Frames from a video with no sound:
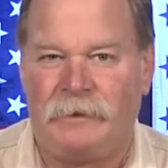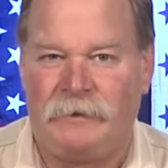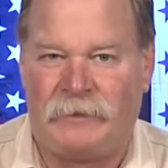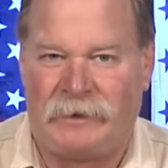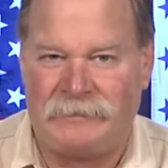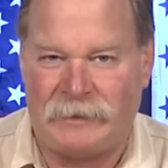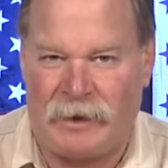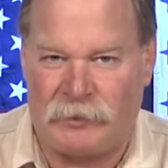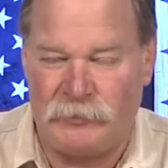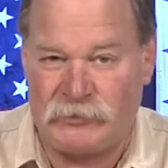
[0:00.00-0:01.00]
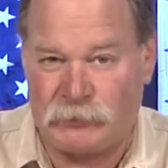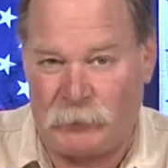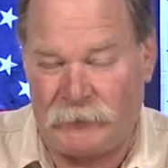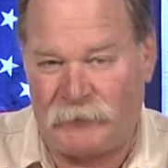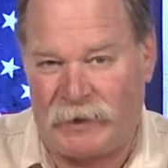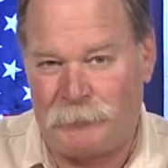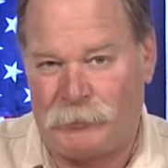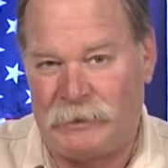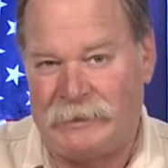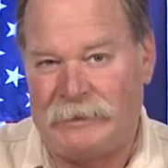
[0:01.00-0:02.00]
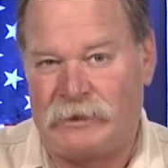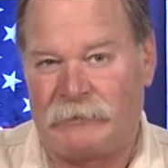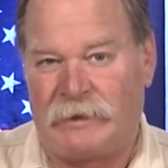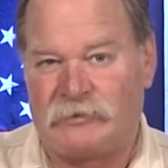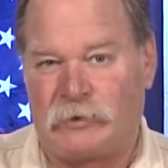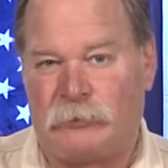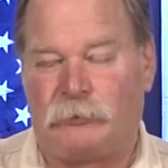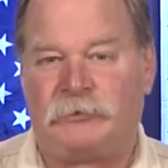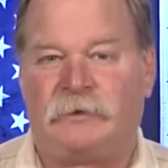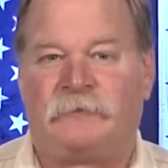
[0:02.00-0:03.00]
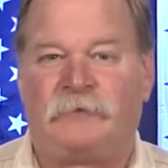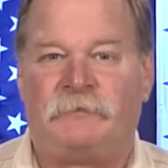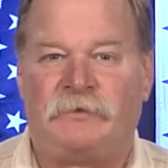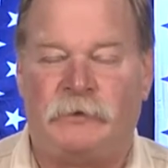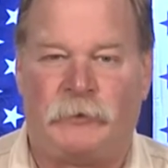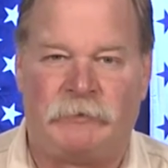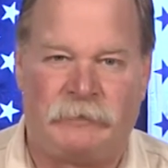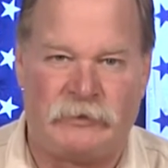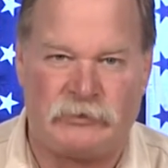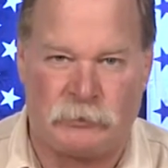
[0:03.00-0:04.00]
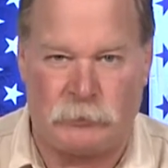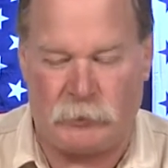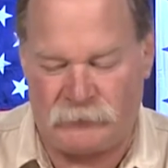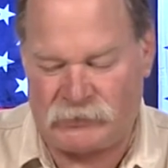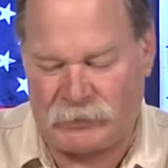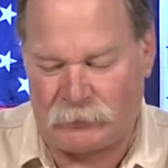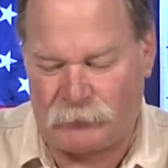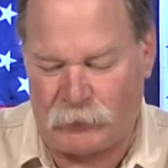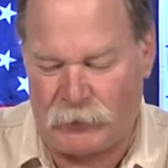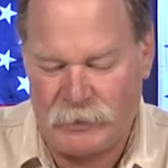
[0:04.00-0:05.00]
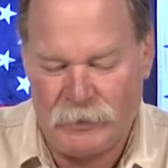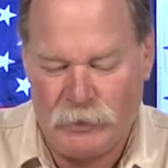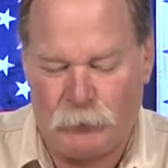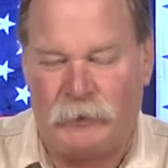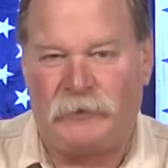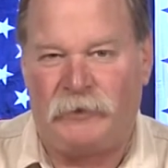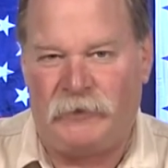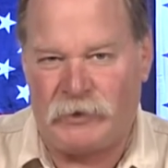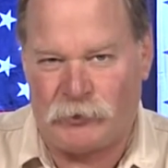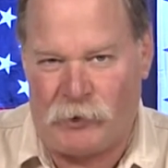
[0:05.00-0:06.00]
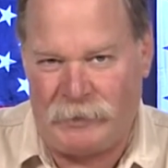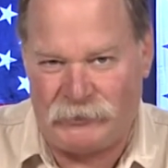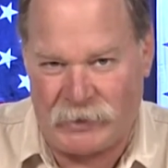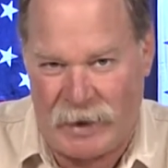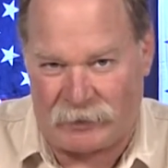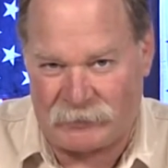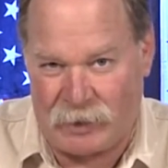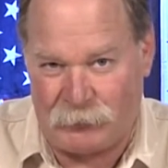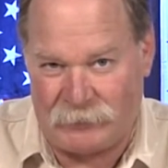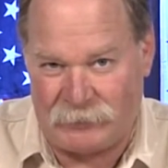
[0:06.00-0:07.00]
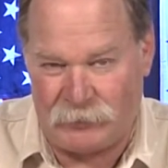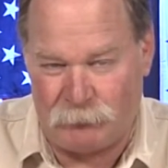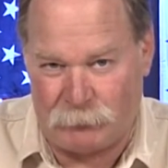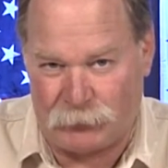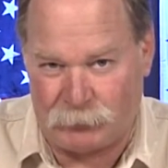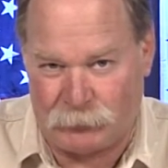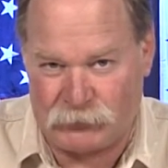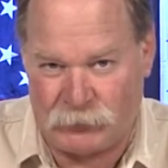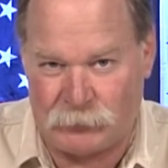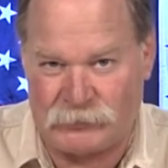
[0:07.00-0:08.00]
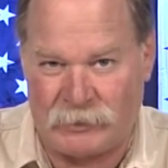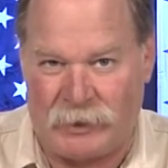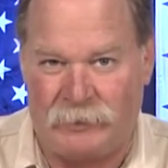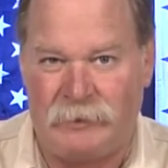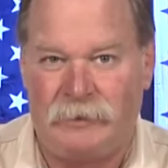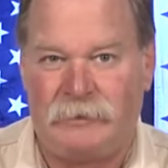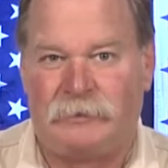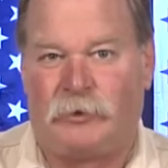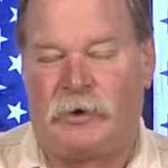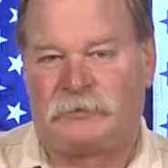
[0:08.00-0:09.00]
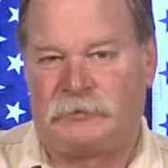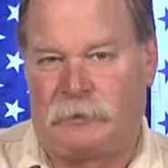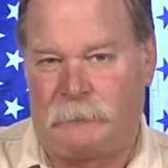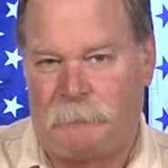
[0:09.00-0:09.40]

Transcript: that a dollar is 25.8 grains of gold and a 15:1 ratio of silver, with the coinage acts that we did multiple shows on also.